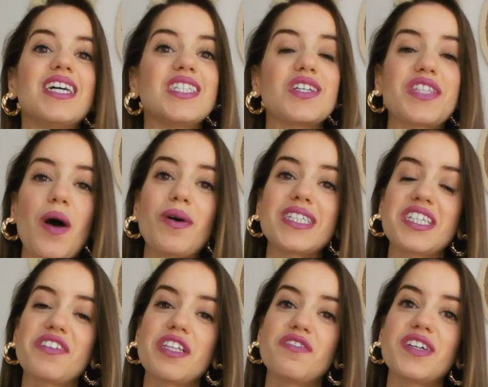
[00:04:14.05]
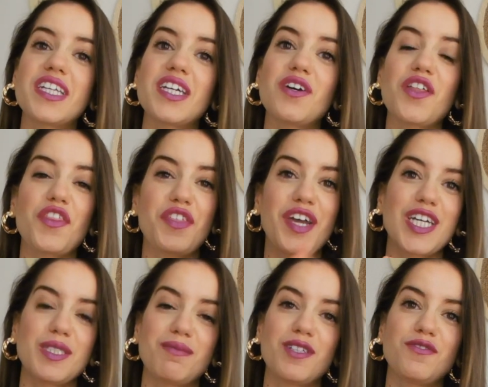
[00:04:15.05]
So that was the end of the video. Thank
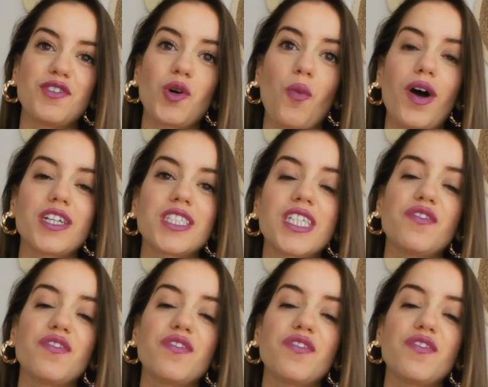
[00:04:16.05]
you so much for watching.